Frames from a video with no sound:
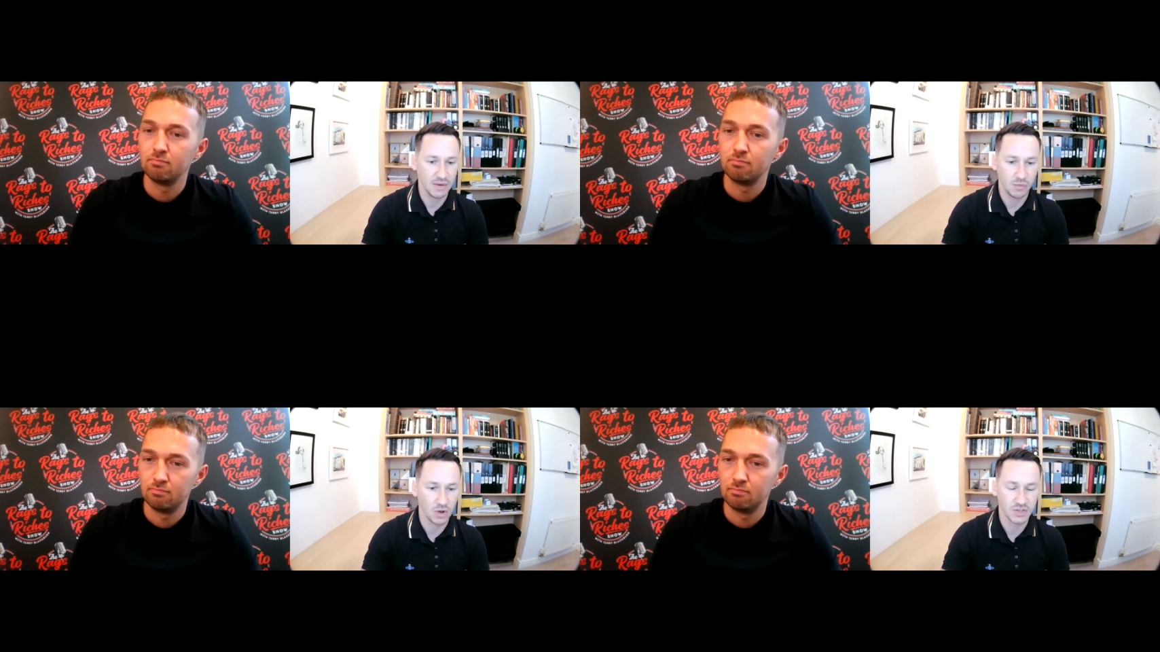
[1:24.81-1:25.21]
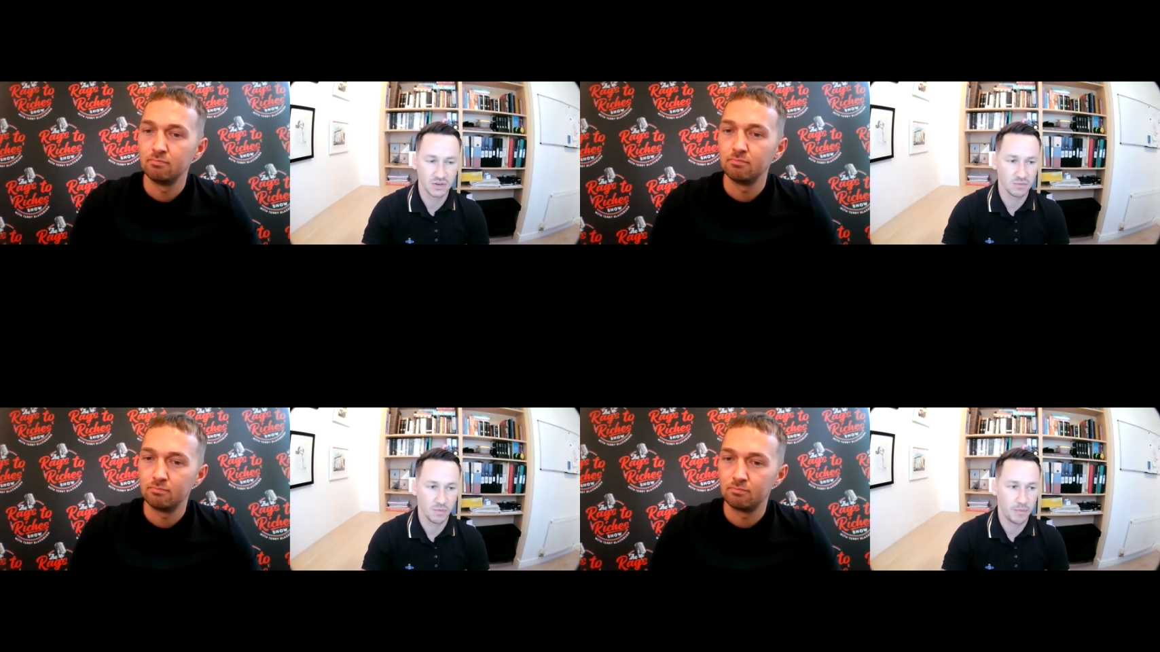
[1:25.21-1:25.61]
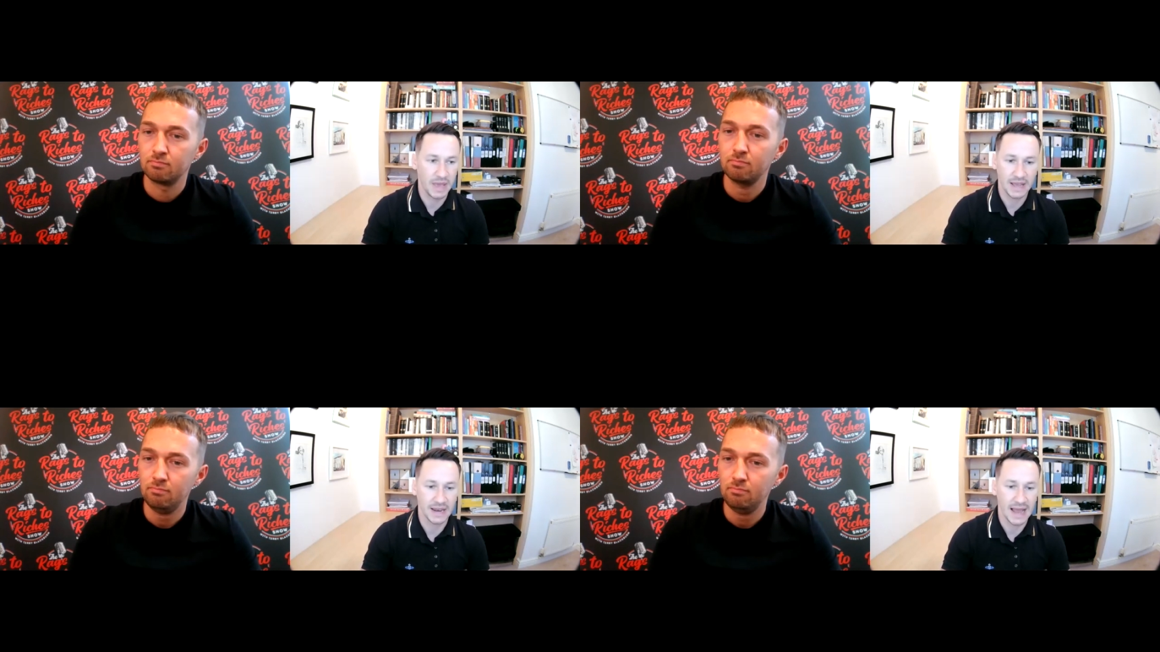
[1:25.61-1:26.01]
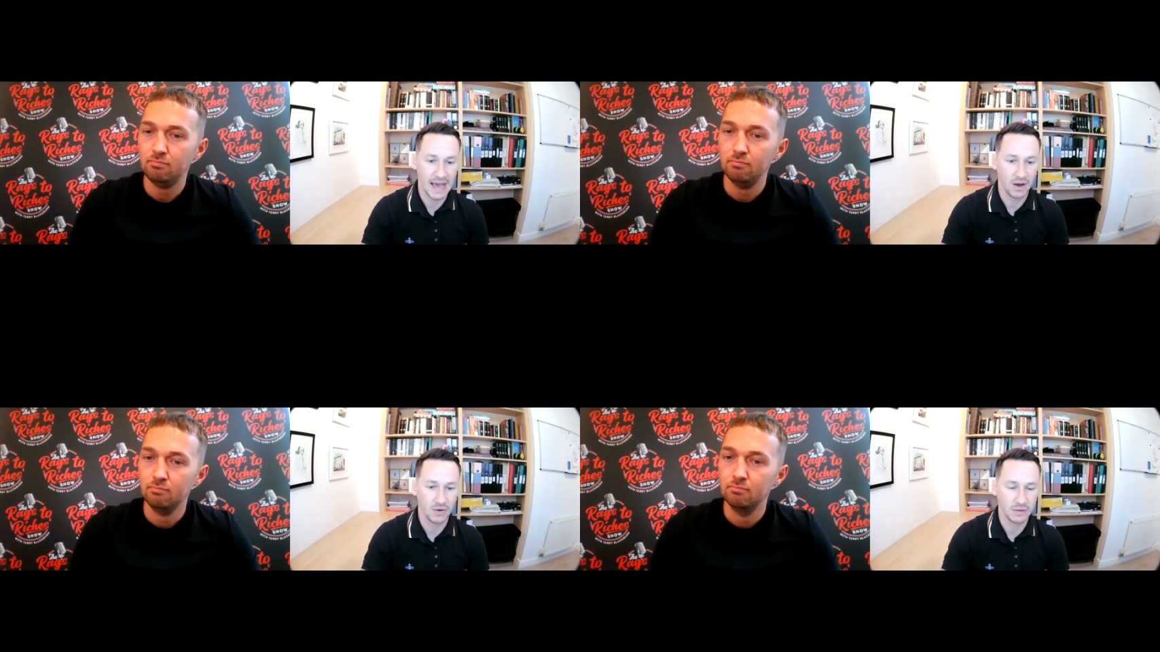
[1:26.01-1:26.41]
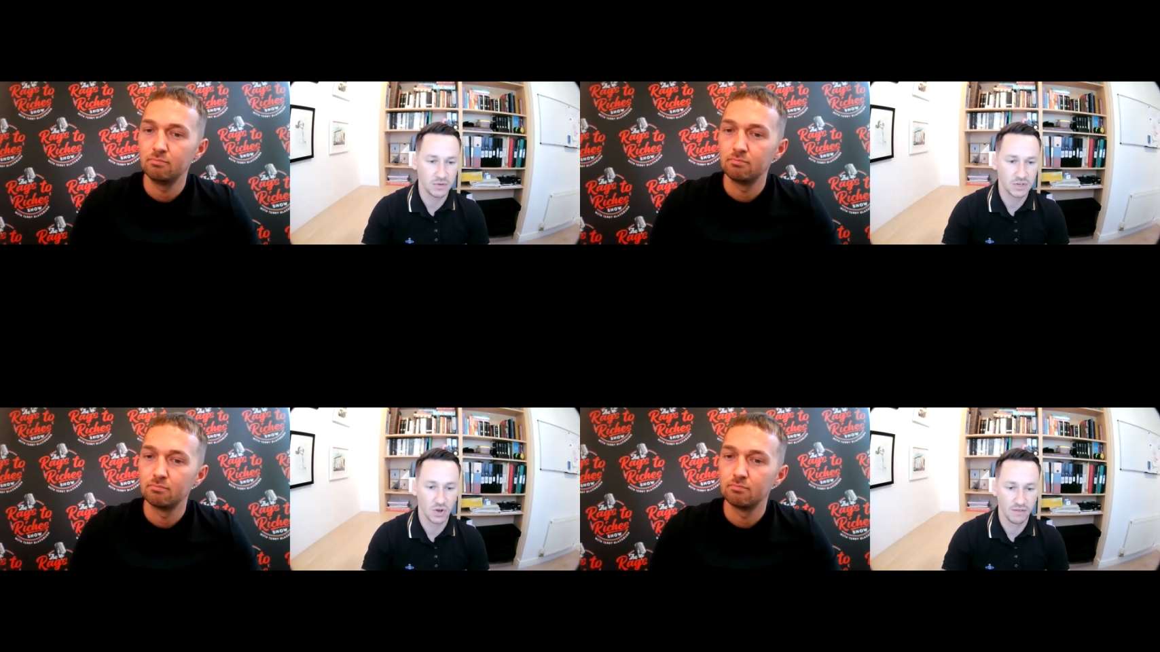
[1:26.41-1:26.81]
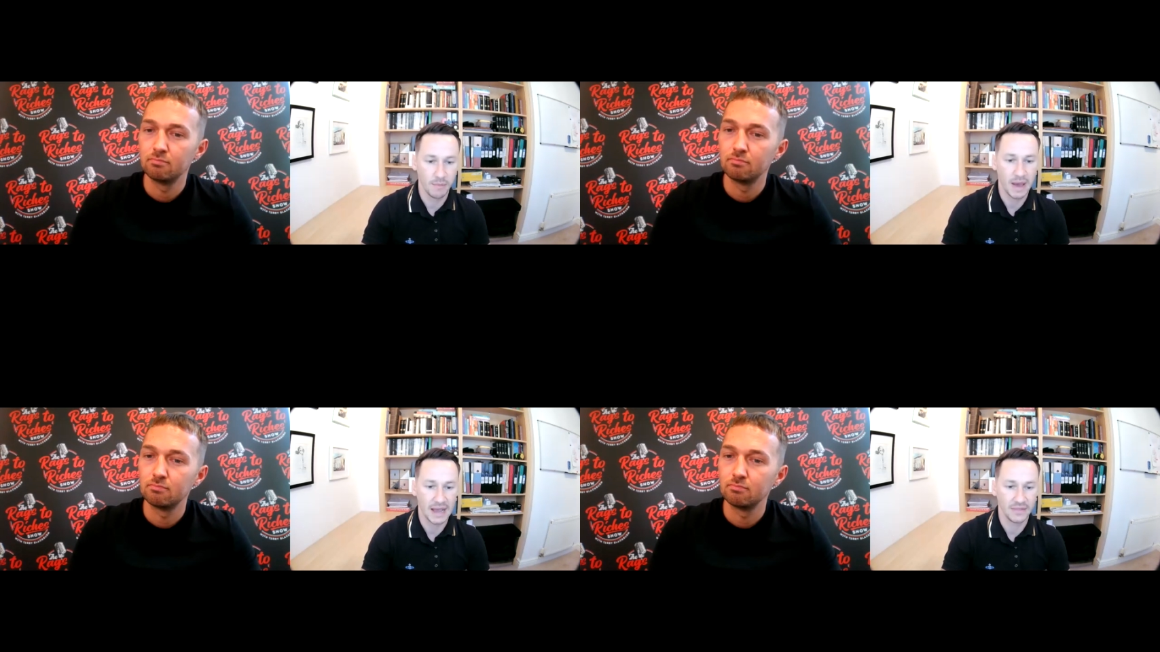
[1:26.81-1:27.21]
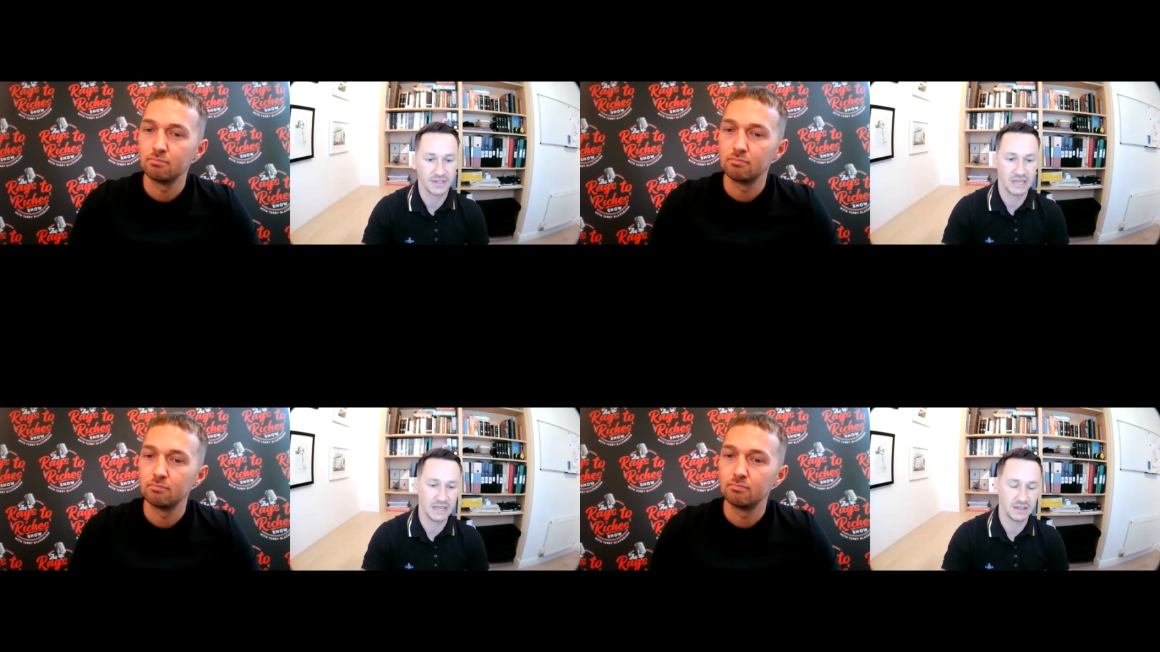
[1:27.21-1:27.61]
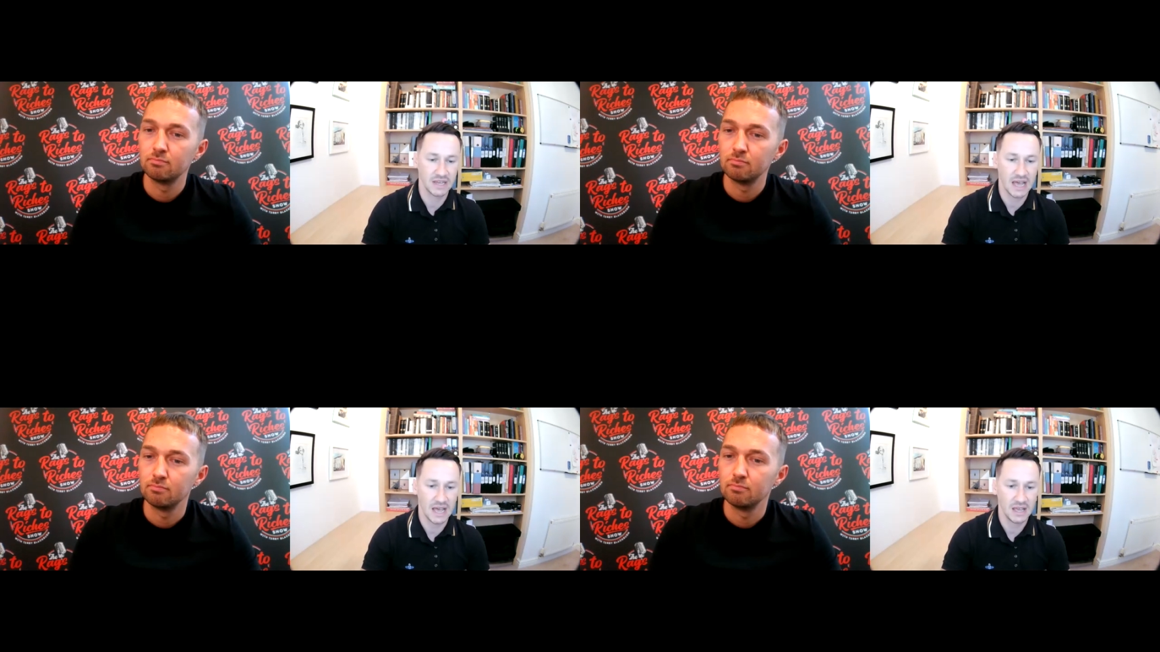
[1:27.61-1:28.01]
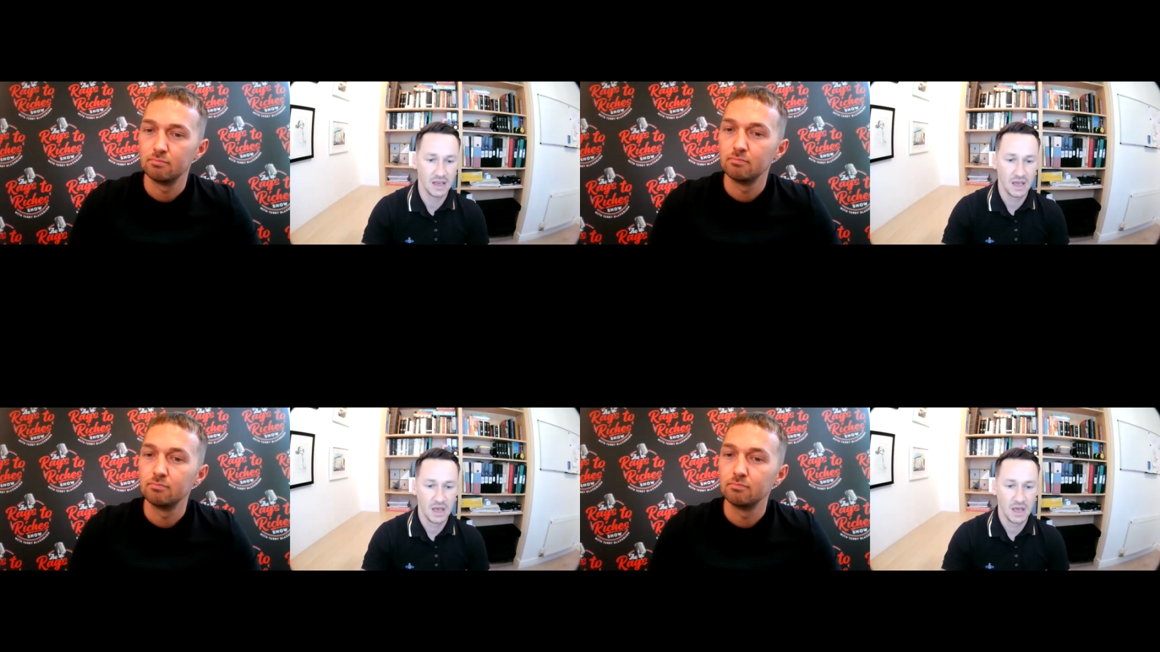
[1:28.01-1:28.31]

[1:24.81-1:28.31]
Speaker 1: He wasn't big and loud. He was sort of a behind the scenes guy,